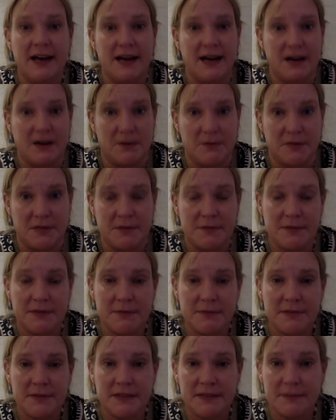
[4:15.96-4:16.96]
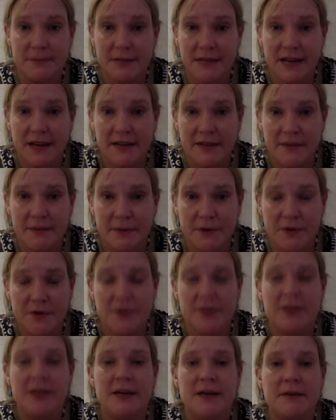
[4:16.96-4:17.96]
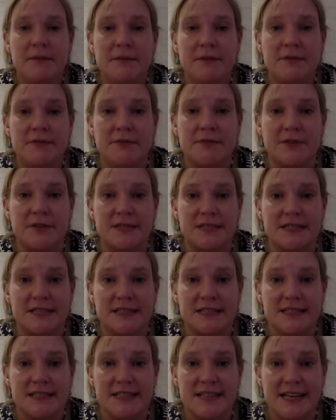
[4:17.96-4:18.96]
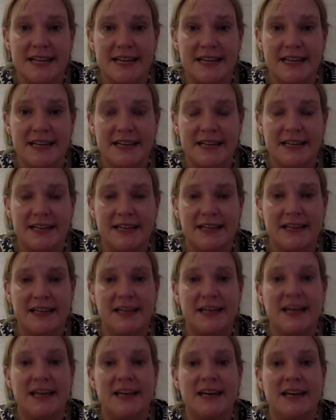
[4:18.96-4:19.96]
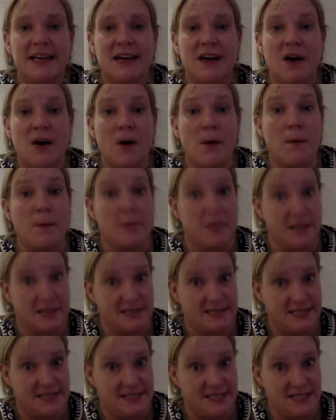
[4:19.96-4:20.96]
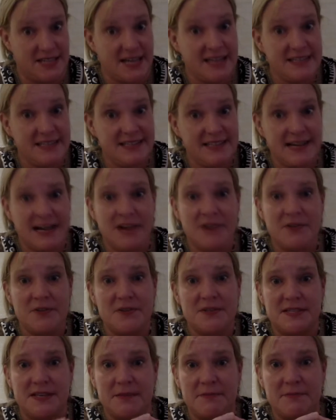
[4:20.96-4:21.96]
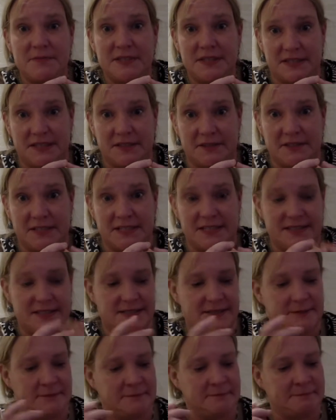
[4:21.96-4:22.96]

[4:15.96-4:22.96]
How many people can be on the boat before it's going to sink? Let's test out some theories.